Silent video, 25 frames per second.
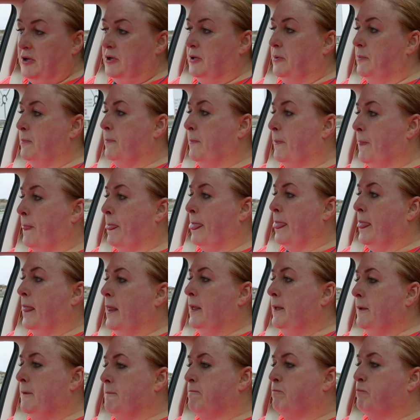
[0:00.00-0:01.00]

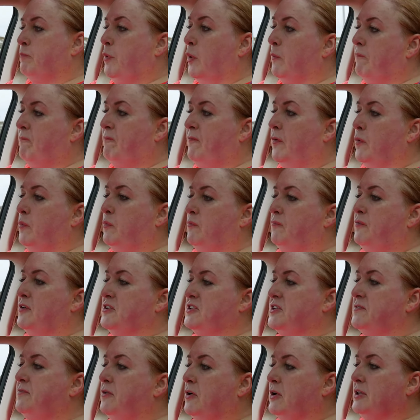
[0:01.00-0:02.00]
But for,
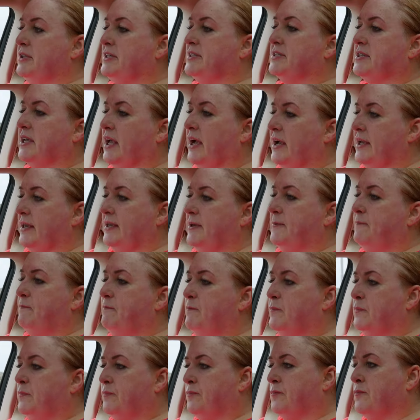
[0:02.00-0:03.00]
first of all, this guy
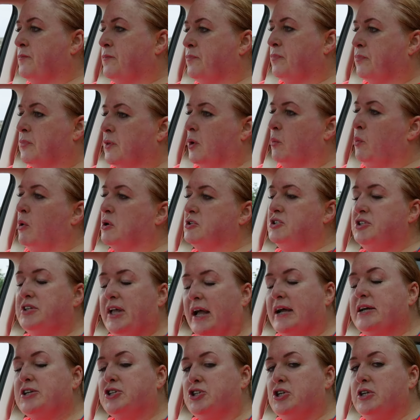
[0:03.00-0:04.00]
wasn't
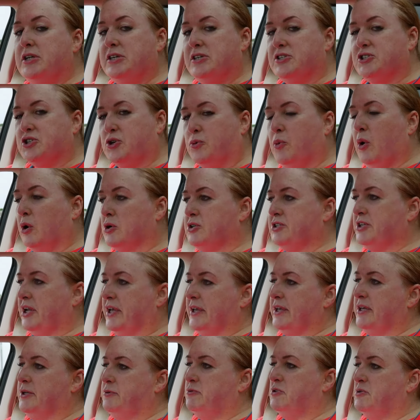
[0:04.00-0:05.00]
actually
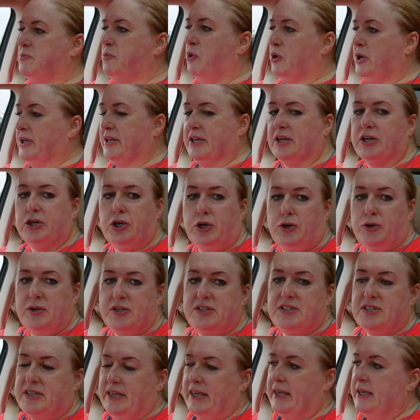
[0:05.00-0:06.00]
squatting, it was more like a
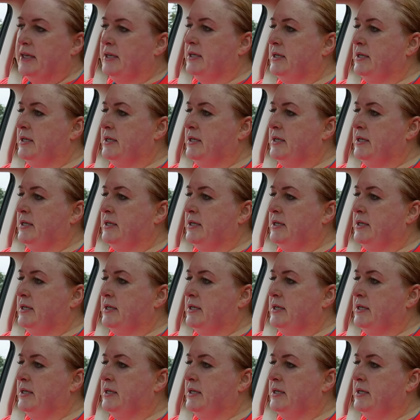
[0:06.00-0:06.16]
curtsy.